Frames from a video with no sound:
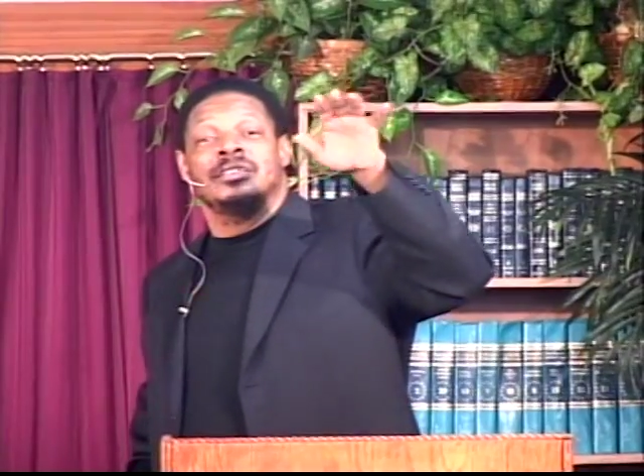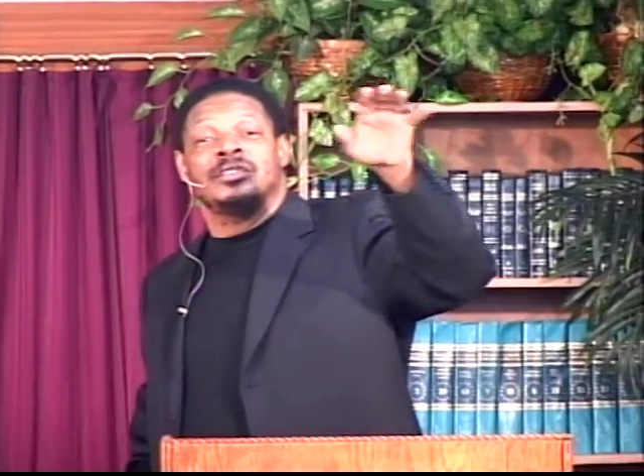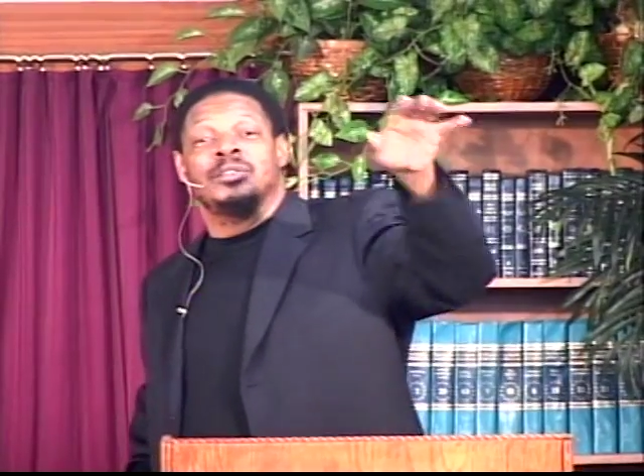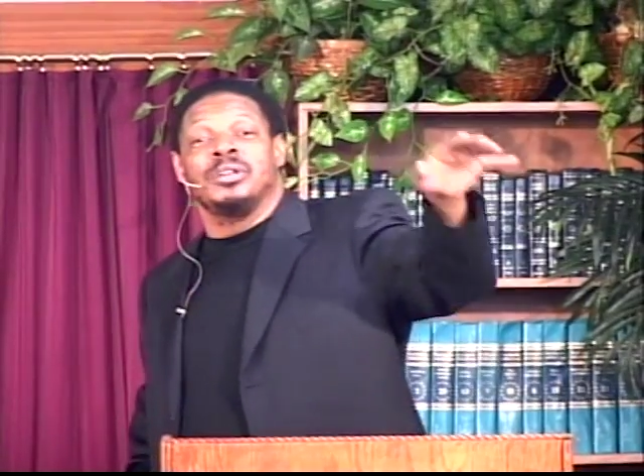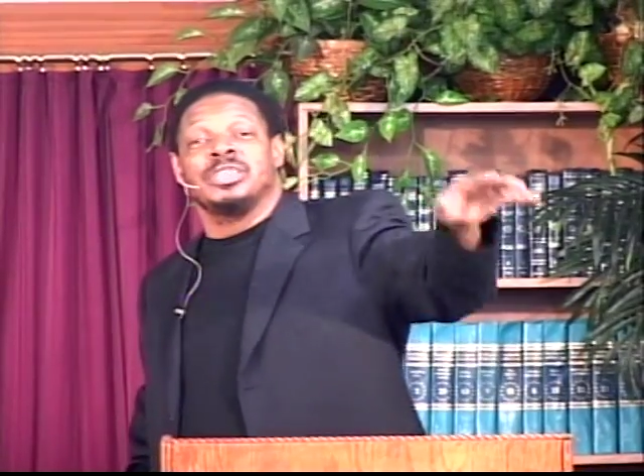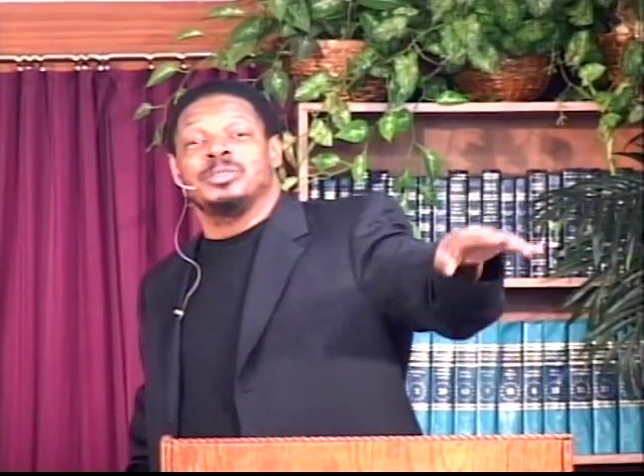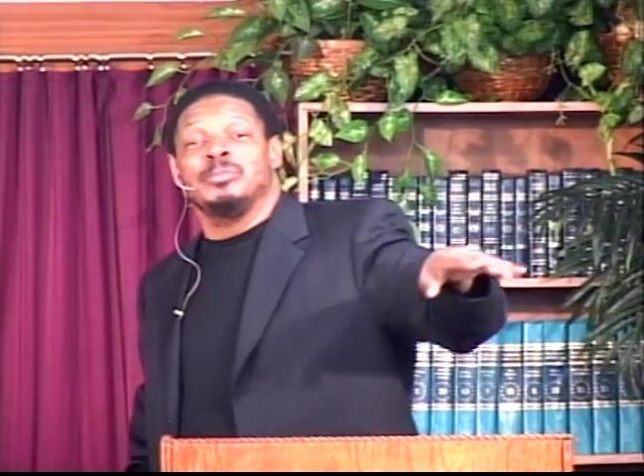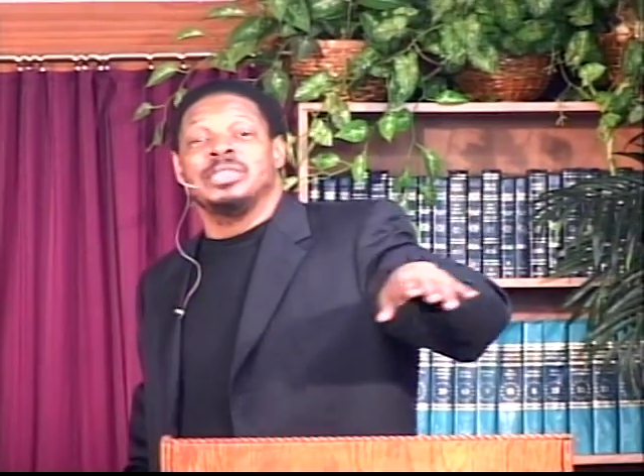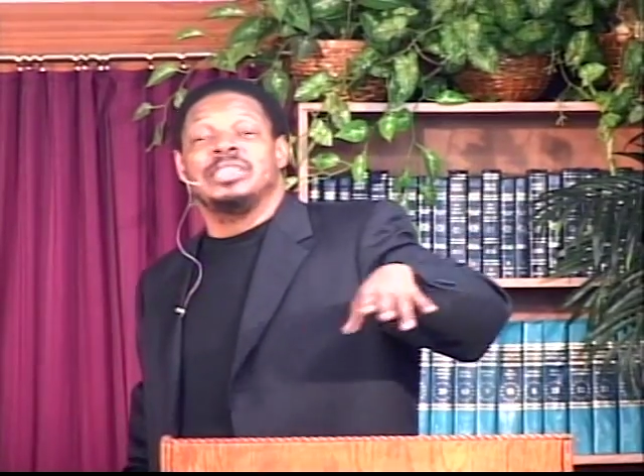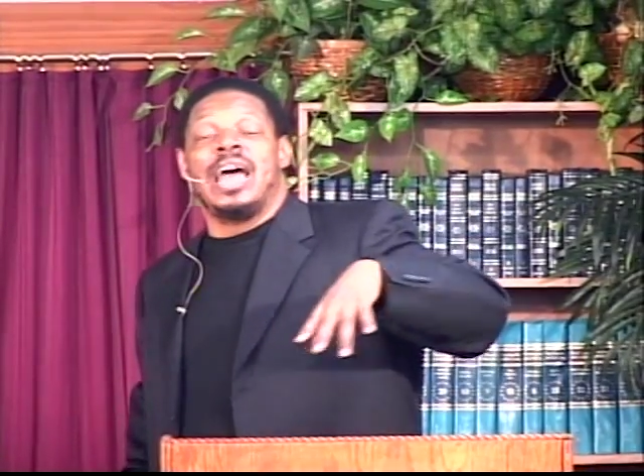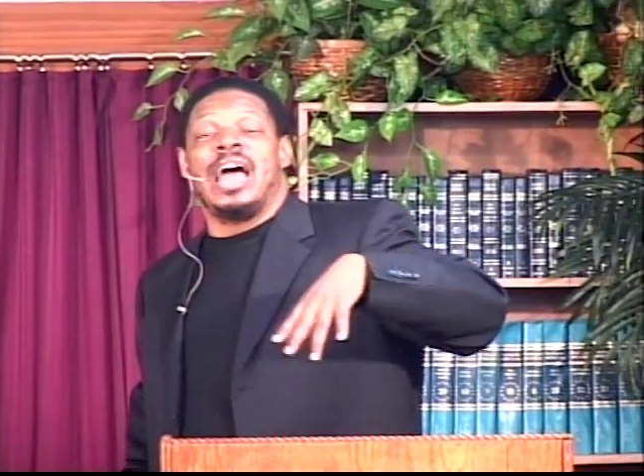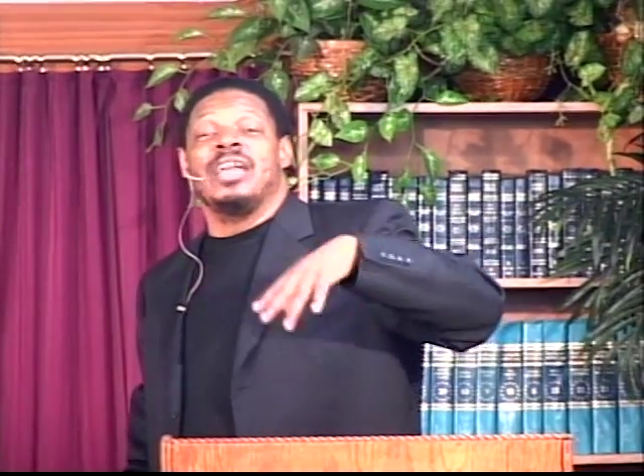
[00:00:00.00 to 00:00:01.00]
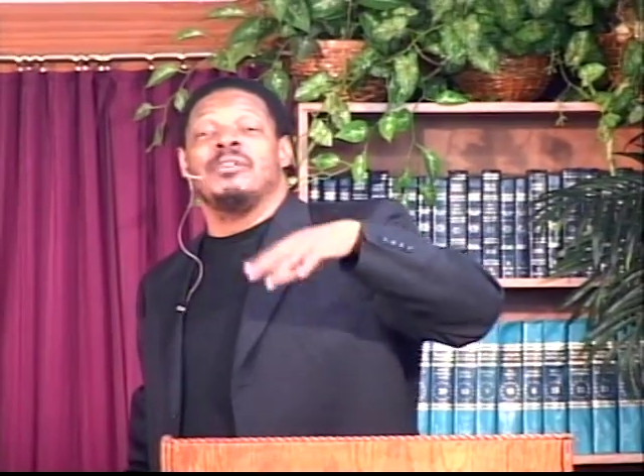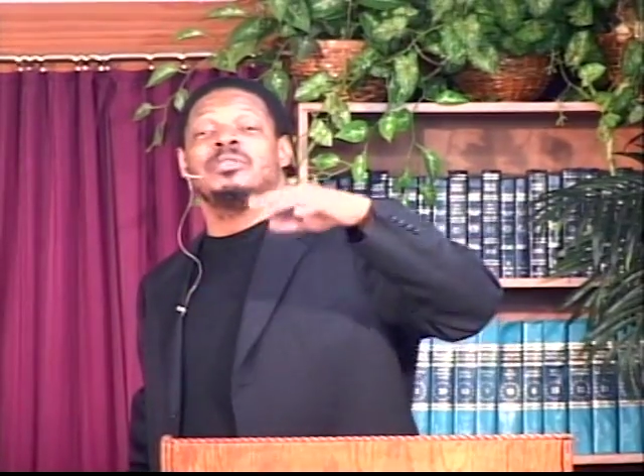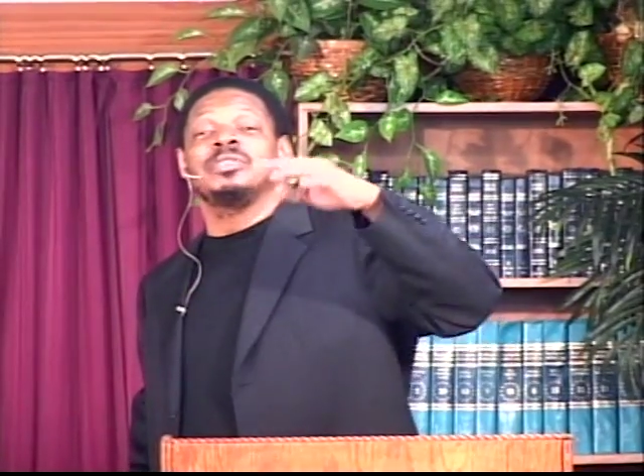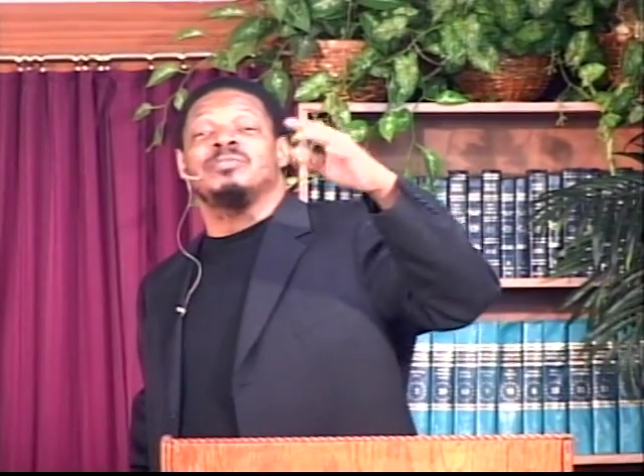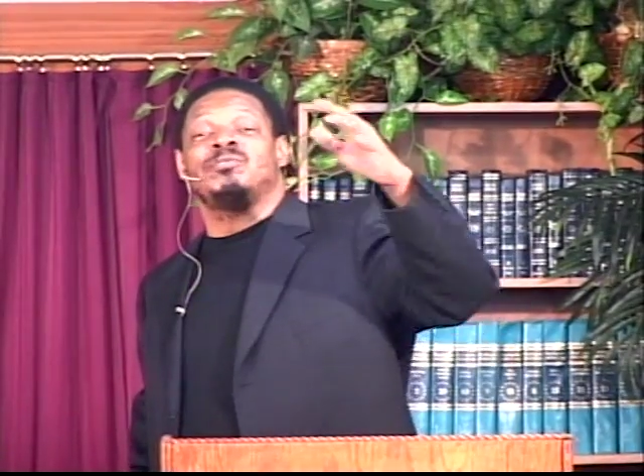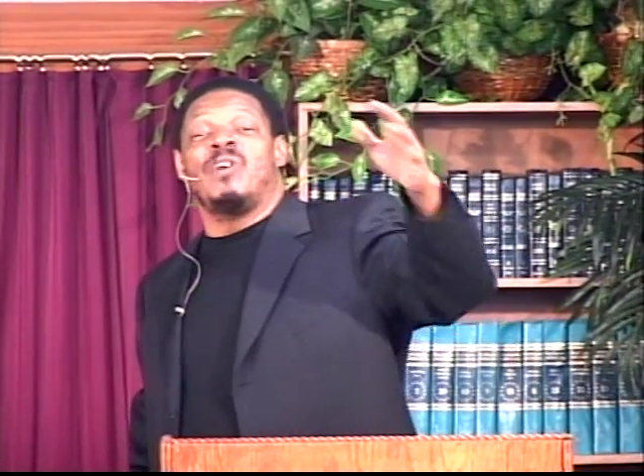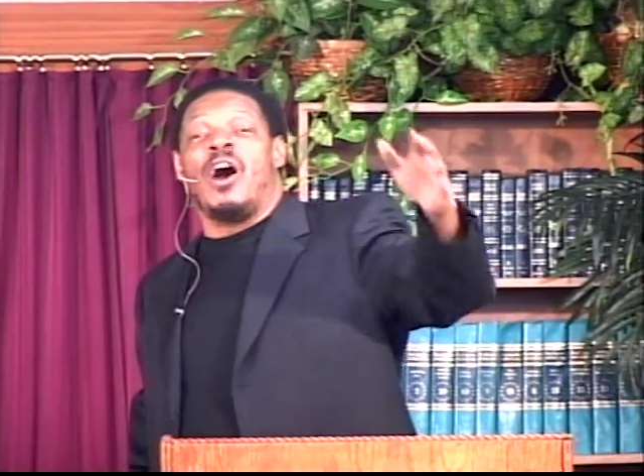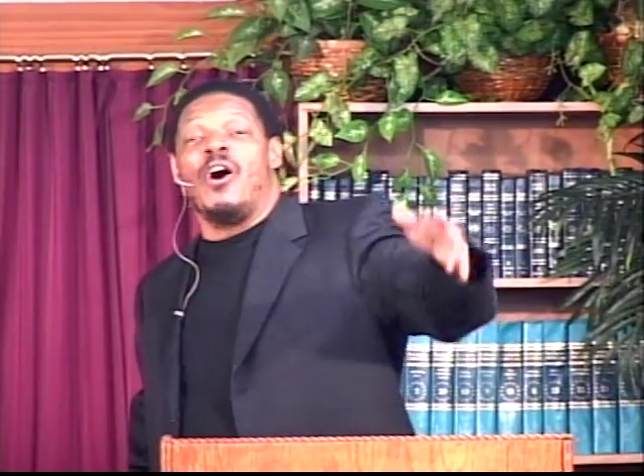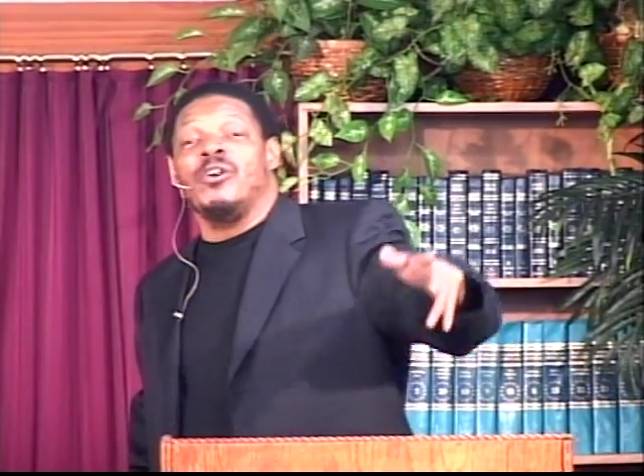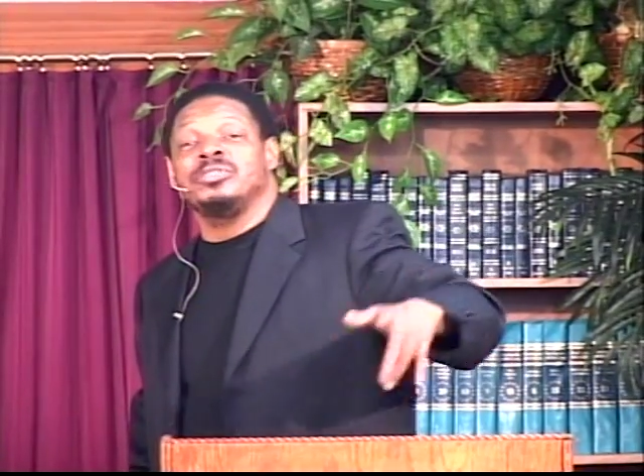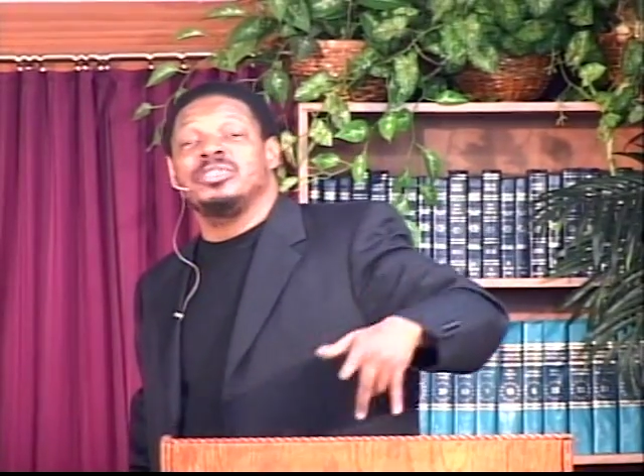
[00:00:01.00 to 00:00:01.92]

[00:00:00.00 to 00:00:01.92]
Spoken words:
Christmas, how it was false,